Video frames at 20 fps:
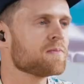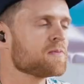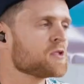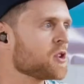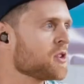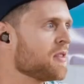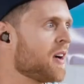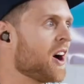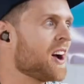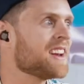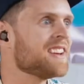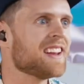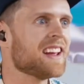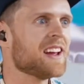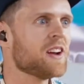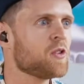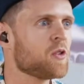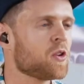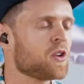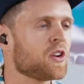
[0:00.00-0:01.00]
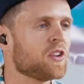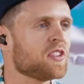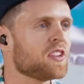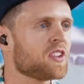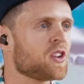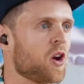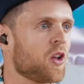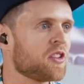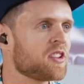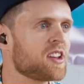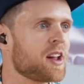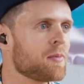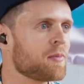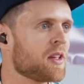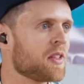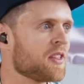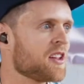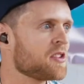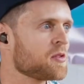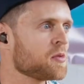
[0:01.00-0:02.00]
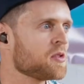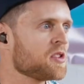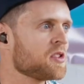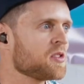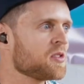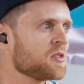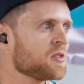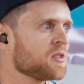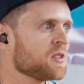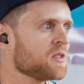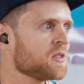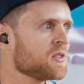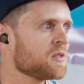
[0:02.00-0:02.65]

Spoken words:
sort of idea or concept that this was